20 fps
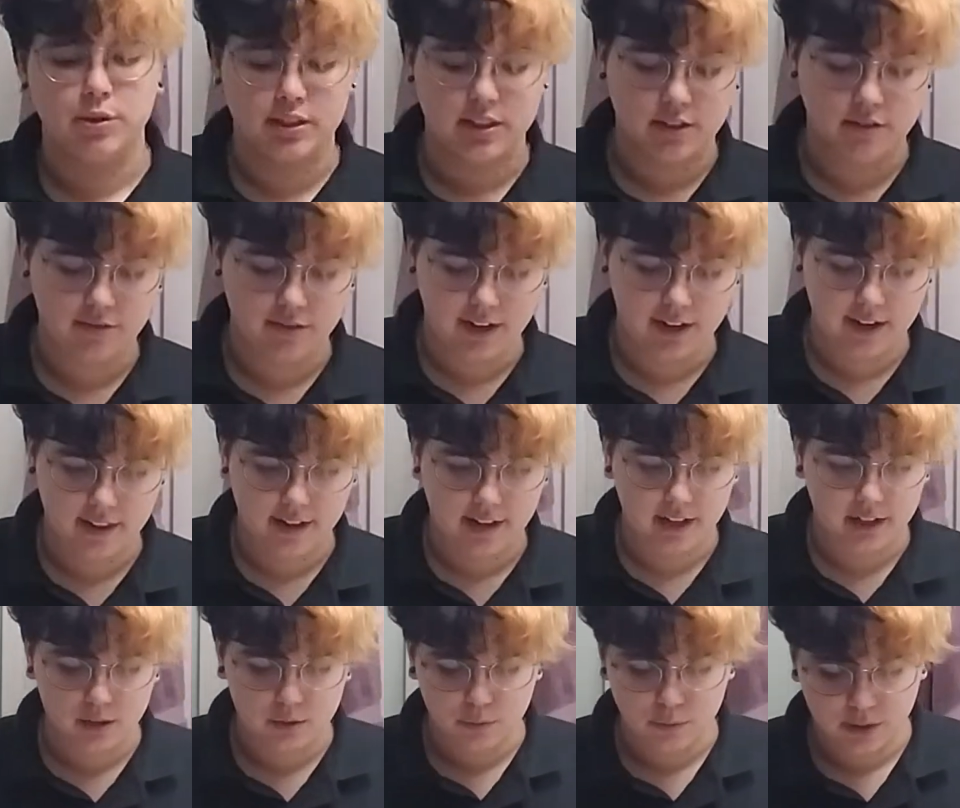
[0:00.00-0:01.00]
out fine in the
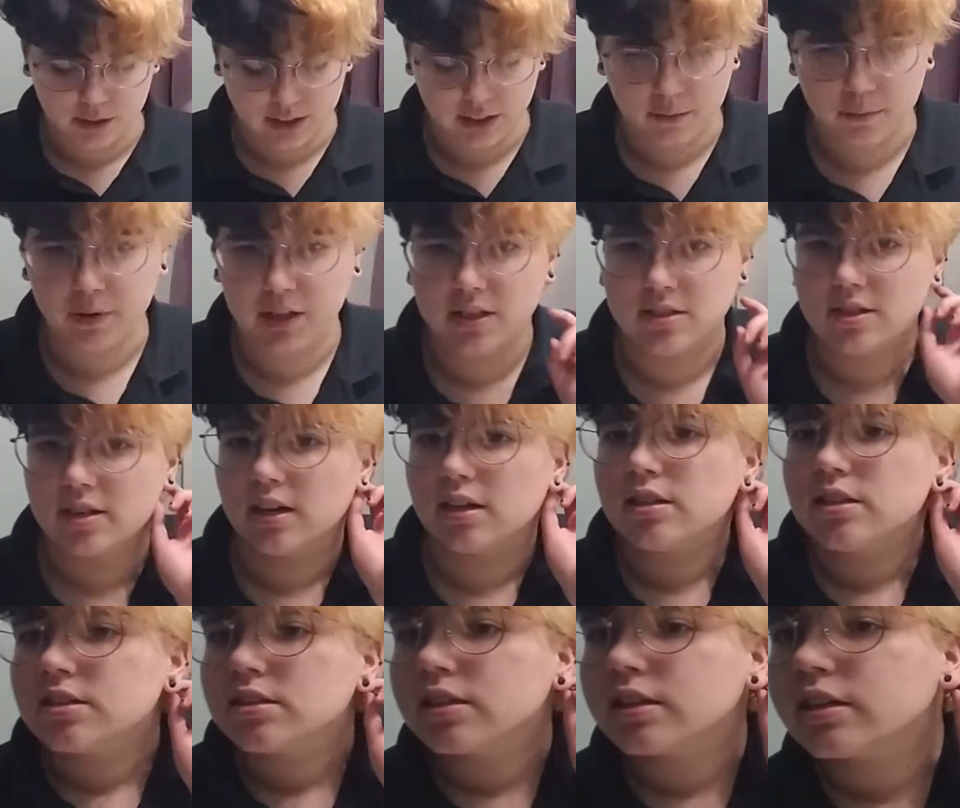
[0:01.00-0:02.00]
end. But because I got
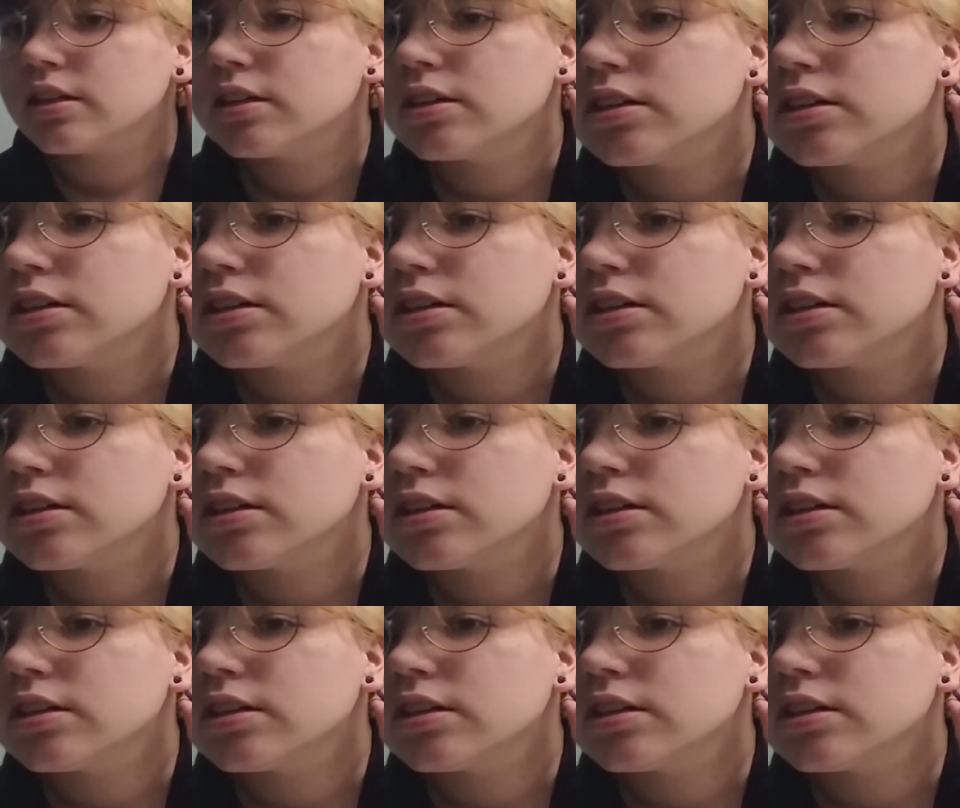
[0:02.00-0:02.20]
these like